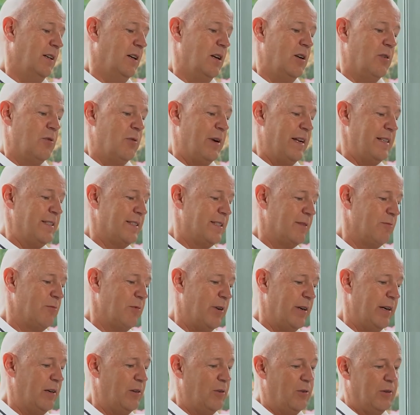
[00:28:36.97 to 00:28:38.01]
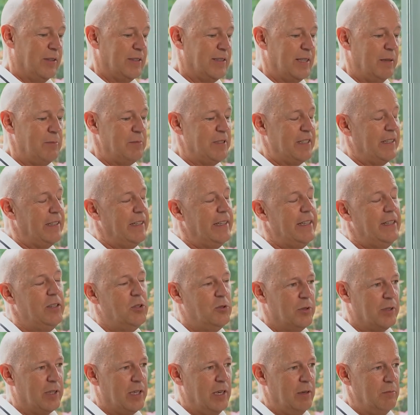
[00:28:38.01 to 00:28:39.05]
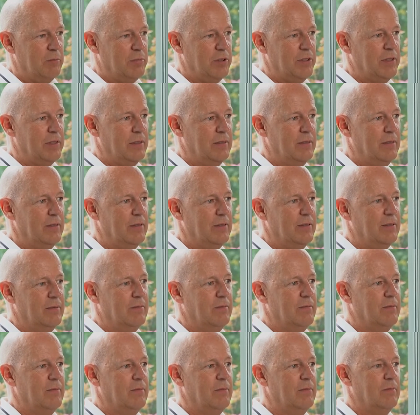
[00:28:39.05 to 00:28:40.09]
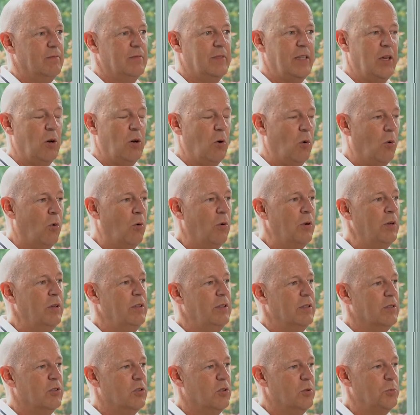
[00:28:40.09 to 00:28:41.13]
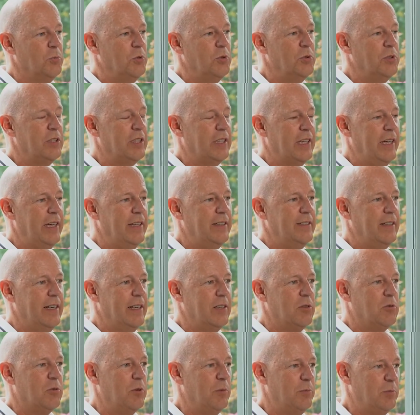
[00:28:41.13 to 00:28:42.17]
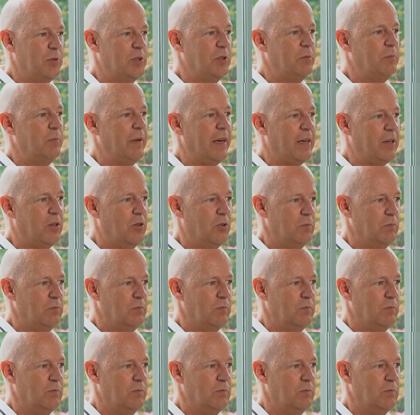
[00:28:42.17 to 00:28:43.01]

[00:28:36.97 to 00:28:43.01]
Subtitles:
ransomware or something into a company, they all communicate encrypted back home.